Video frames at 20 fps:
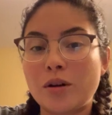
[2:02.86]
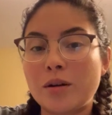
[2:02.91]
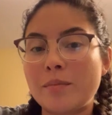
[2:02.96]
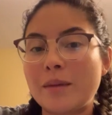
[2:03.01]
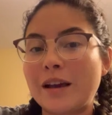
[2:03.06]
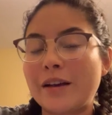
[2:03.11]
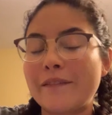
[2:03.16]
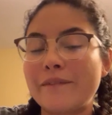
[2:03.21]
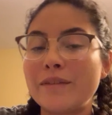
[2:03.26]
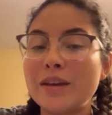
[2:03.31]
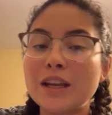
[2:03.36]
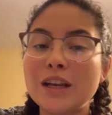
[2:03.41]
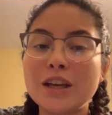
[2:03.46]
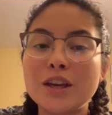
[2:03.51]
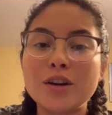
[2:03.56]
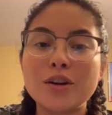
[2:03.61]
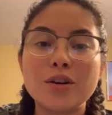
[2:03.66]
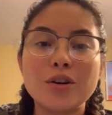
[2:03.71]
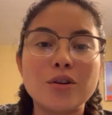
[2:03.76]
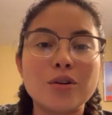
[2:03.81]
want to make a
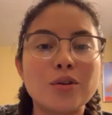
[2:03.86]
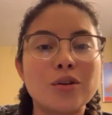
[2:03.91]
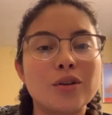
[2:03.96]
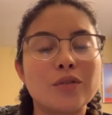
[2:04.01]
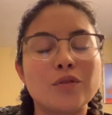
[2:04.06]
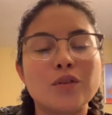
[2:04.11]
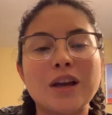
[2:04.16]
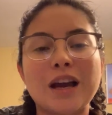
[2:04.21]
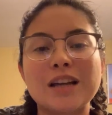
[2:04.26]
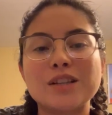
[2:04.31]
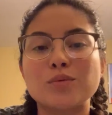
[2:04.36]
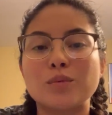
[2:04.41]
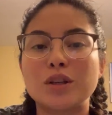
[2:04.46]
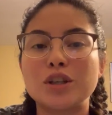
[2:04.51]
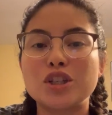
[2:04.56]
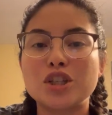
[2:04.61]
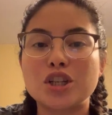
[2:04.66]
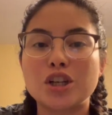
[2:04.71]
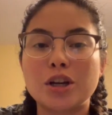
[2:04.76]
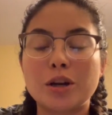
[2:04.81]
video, or if you guys want
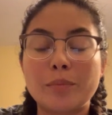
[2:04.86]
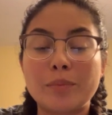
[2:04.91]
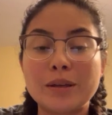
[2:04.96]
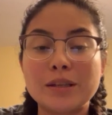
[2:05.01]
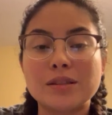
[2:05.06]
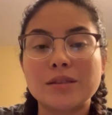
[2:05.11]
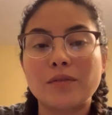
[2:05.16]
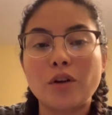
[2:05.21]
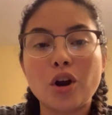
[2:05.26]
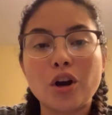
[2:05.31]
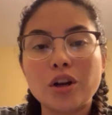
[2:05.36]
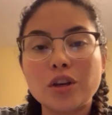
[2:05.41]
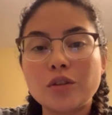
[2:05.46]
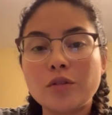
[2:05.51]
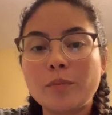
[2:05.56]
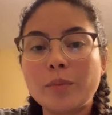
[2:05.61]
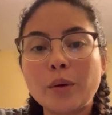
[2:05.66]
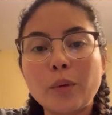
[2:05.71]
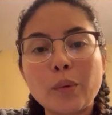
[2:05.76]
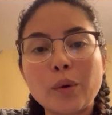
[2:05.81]
to share a piece of art
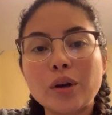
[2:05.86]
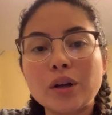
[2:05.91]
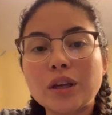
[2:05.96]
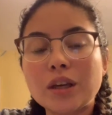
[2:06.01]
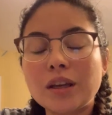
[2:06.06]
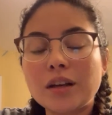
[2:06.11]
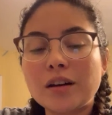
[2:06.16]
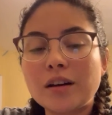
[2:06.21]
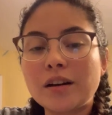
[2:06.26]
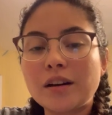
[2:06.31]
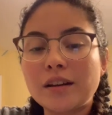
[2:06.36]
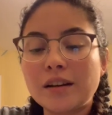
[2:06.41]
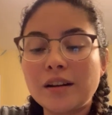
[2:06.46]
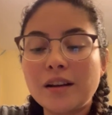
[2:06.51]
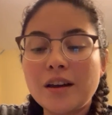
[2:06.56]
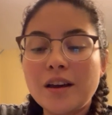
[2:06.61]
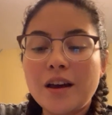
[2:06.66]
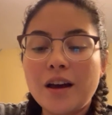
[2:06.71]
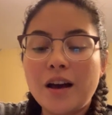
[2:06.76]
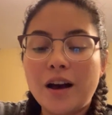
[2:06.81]
you've been working
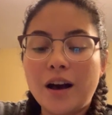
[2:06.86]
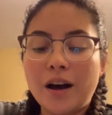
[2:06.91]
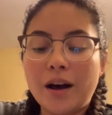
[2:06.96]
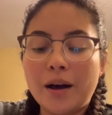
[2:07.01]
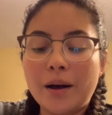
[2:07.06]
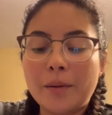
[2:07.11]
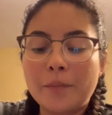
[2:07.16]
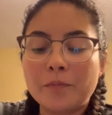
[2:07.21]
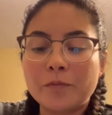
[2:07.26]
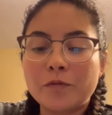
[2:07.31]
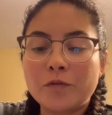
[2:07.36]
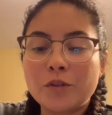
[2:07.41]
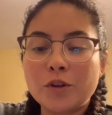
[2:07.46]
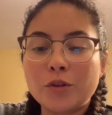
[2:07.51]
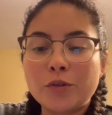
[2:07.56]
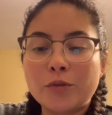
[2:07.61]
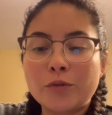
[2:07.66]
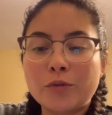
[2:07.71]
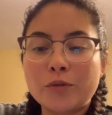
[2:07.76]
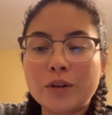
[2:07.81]
on, um,
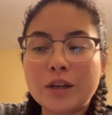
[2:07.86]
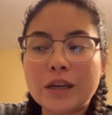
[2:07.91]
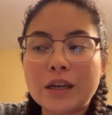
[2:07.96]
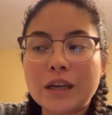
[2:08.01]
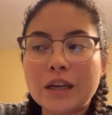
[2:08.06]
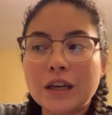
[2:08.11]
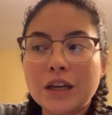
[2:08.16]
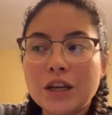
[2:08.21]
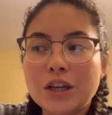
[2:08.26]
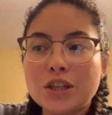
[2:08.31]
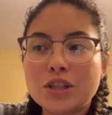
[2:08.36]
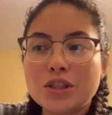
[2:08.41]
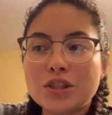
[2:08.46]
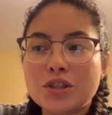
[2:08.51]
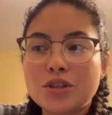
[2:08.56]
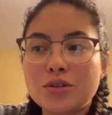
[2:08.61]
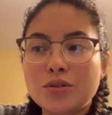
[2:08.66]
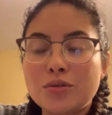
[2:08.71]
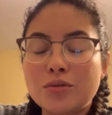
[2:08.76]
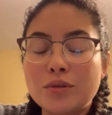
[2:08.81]
feel free
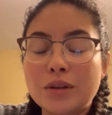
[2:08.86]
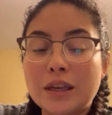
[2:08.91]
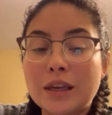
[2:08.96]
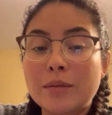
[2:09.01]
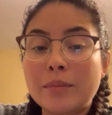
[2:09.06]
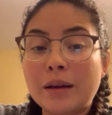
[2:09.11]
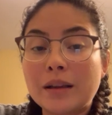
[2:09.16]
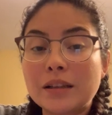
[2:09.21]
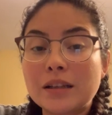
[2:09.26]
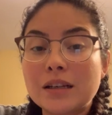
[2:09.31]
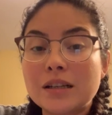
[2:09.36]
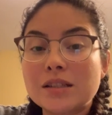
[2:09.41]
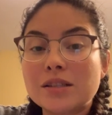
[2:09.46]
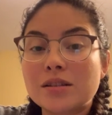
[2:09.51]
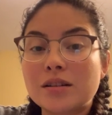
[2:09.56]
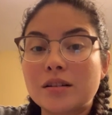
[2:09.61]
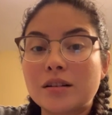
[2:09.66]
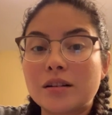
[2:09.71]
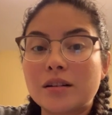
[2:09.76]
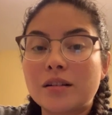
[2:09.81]
to email us
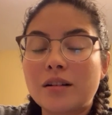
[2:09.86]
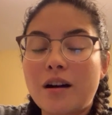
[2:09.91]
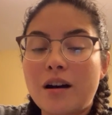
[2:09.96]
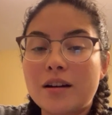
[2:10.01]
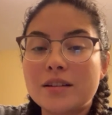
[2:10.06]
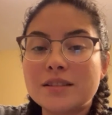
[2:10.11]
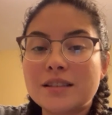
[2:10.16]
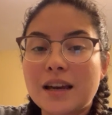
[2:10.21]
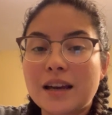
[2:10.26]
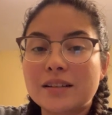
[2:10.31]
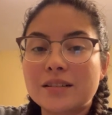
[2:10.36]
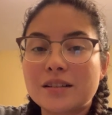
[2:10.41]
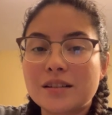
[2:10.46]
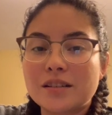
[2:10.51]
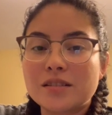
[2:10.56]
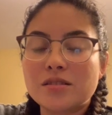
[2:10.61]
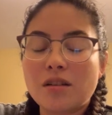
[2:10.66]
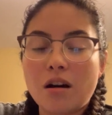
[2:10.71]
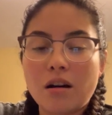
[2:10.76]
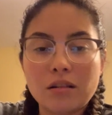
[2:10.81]
or contact
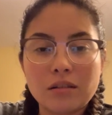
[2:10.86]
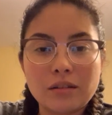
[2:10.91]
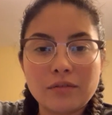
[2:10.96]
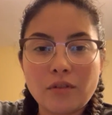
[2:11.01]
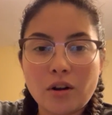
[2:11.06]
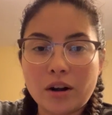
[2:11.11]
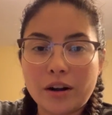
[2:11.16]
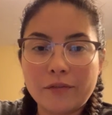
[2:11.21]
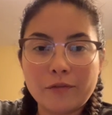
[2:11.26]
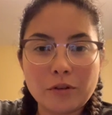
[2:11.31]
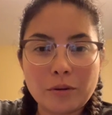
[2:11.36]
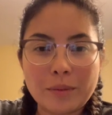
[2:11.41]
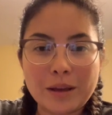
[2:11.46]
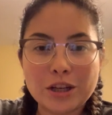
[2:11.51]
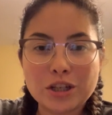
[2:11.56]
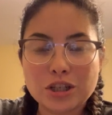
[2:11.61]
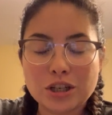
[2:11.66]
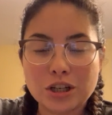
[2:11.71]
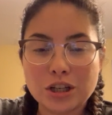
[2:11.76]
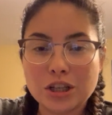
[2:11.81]
us. All of our
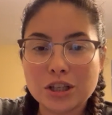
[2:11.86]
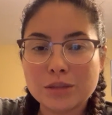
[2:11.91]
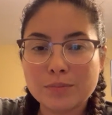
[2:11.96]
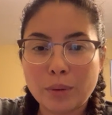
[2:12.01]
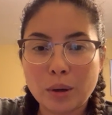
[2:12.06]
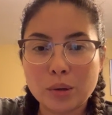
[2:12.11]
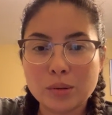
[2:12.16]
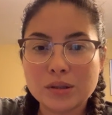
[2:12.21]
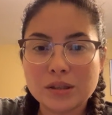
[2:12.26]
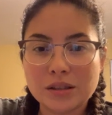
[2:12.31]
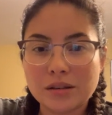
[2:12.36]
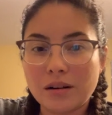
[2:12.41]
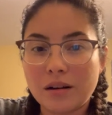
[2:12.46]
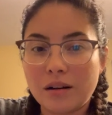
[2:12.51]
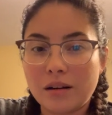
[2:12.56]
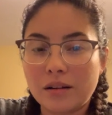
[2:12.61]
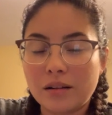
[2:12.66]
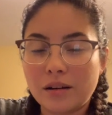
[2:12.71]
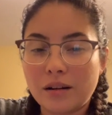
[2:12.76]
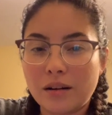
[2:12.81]
information is posted
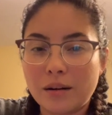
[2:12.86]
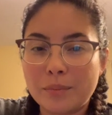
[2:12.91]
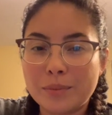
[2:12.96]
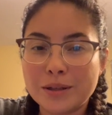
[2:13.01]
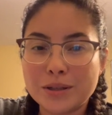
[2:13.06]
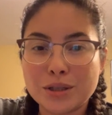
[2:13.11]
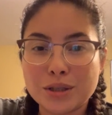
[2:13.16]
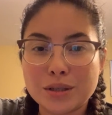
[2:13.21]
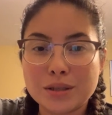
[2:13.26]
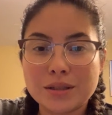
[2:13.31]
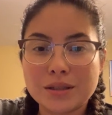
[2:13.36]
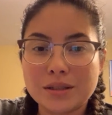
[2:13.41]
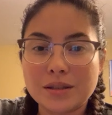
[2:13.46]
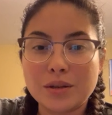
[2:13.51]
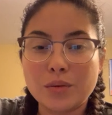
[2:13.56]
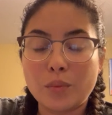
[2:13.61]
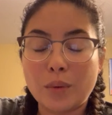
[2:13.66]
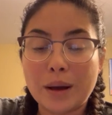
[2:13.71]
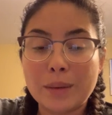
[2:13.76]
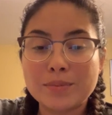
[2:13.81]
on our
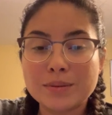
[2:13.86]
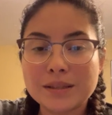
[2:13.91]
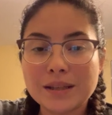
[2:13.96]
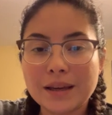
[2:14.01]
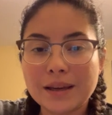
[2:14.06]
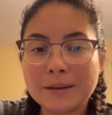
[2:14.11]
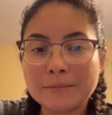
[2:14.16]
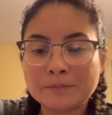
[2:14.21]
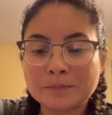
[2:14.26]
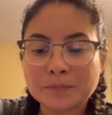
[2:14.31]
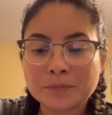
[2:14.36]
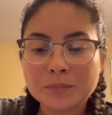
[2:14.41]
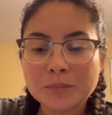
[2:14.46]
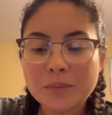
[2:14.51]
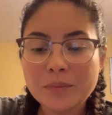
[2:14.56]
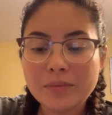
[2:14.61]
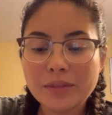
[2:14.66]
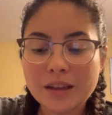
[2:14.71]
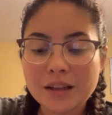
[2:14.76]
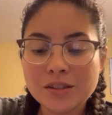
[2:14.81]
BGC website.
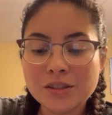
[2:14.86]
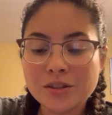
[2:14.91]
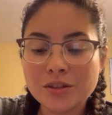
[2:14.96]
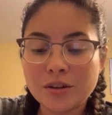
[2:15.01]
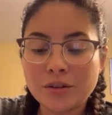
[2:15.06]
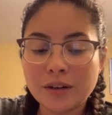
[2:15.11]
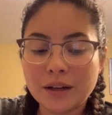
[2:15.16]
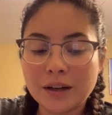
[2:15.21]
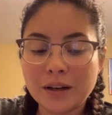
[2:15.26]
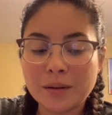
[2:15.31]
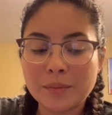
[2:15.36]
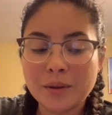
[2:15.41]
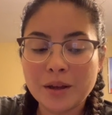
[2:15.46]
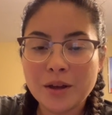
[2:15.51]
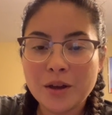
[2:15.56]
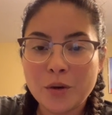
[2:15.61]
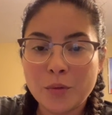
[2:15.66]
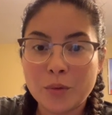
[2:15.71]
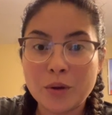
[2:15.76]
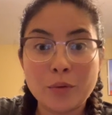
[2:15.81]
So um,
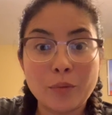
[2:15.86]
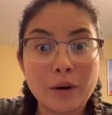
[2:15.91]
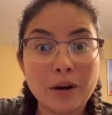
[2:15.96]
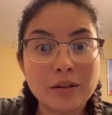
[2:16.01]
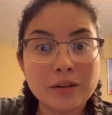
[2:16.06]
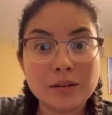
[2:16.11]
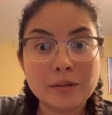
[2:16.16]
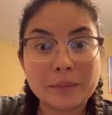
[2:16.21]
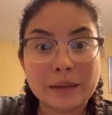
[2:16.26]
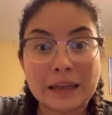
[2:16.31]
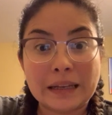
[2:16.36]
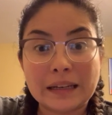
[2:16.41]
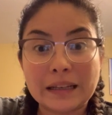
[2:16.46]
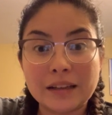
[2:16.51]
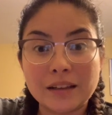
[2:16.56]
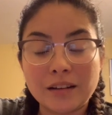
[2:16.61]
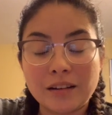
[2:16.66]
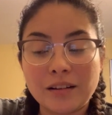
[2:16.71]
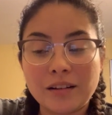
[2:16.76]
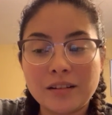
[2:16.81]
we welcome any
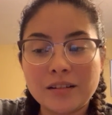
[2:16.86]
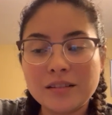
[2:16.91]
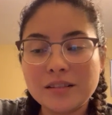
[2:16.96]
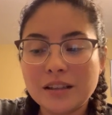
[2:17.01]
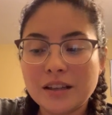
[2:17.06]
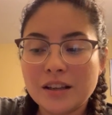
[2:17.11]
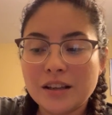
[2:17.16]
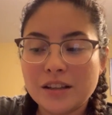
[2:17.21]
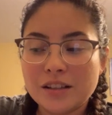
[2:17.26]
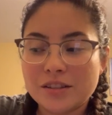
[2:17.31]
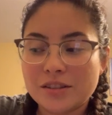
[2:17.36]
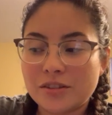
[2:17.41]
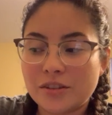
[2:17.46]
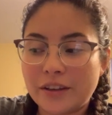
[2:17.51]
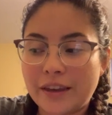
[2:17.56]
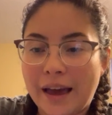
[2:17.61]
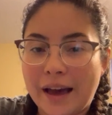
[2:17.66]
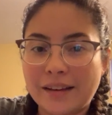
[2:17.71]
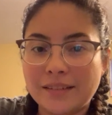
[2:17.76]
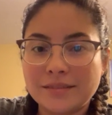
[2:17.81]
and all. So
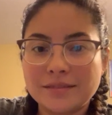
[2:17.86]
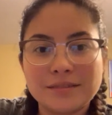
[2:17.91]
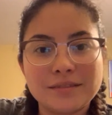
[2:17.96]
yeah,